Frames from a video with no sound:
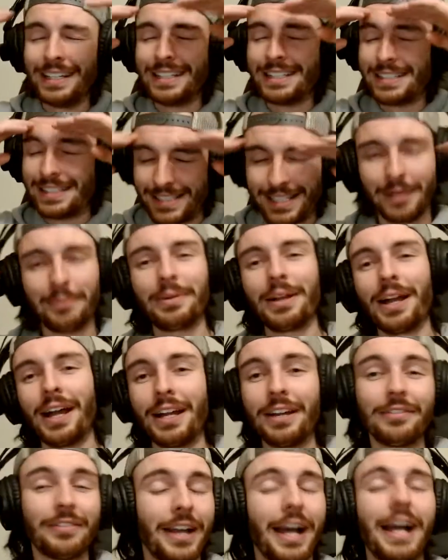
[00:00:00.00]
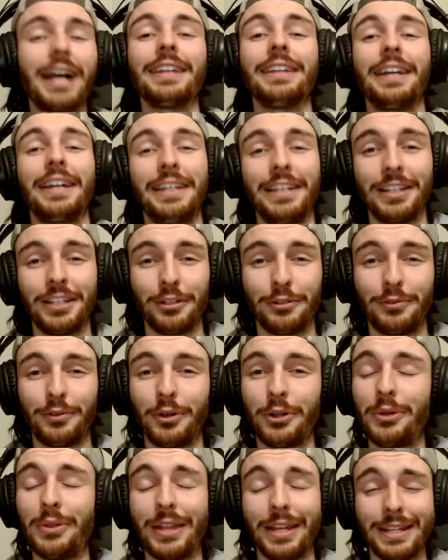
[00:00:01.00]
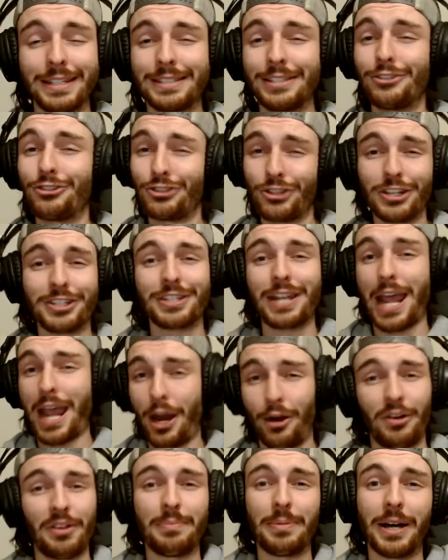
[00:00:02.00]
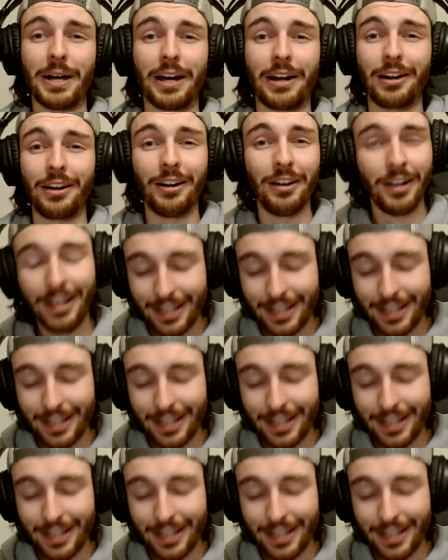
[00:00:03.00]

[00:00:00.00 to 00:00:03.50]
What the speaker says: some kind of guideline in there for you that isn't just Harry Potter.